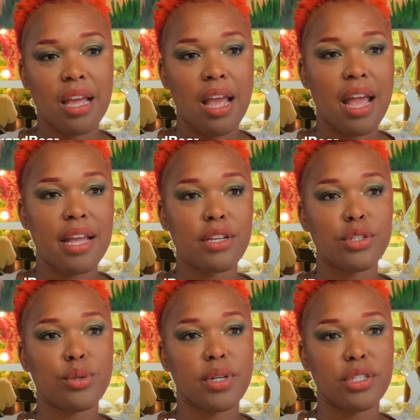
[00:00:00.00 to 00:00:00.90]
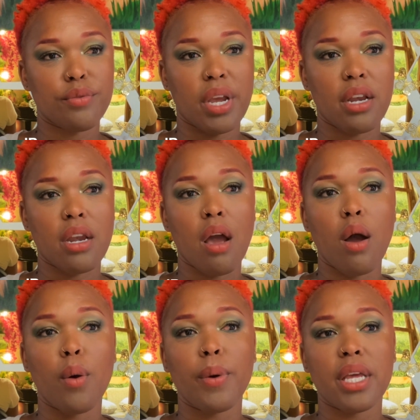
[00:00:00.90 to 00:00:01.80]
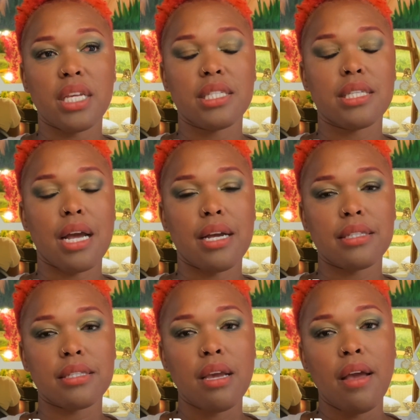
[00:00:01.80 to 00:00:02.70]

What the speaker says: heading towards right now is that